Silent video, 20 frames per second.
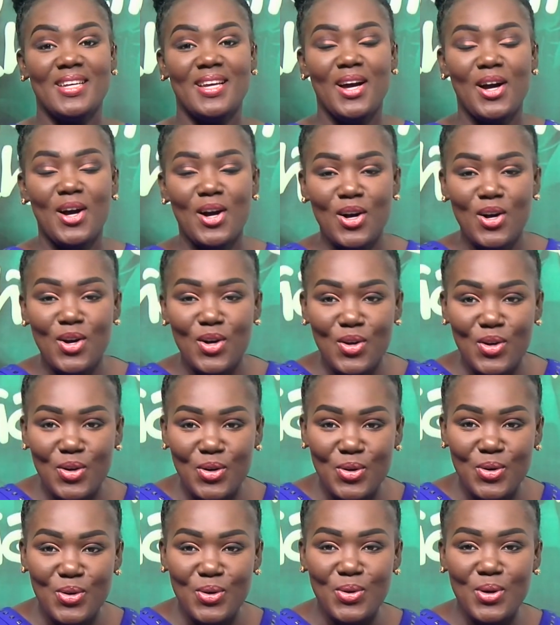
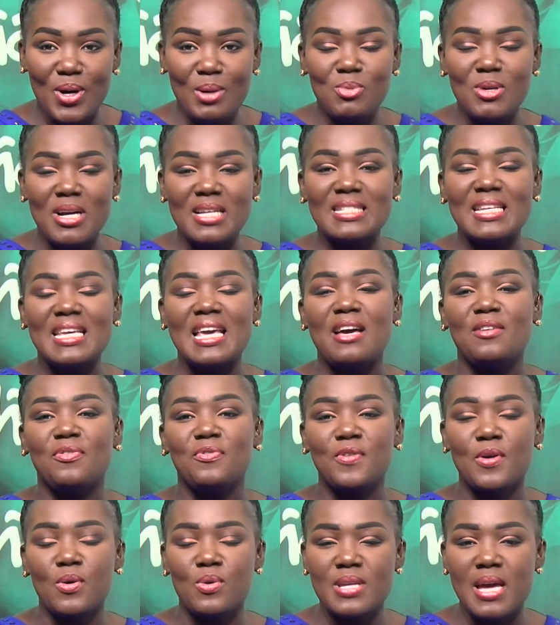oh, I was say, I
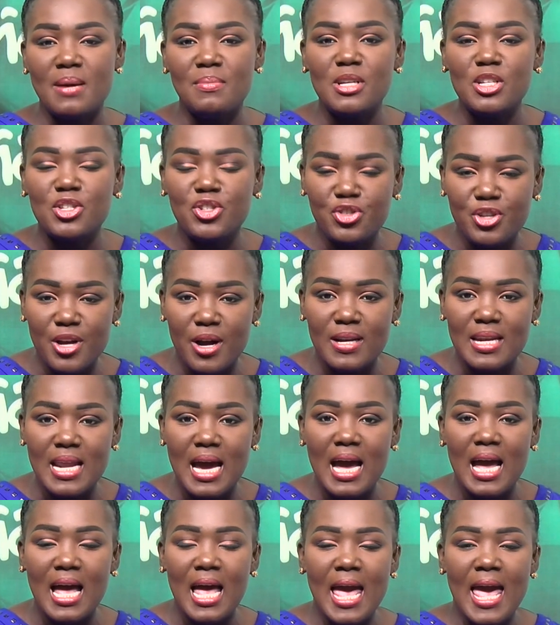feel Yamisha,
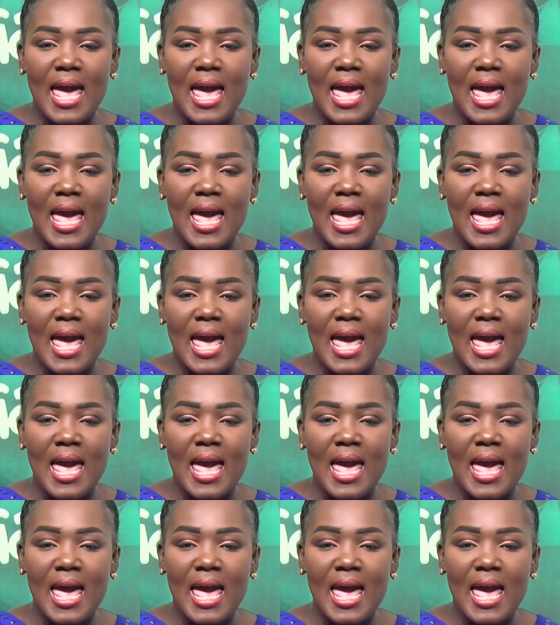now,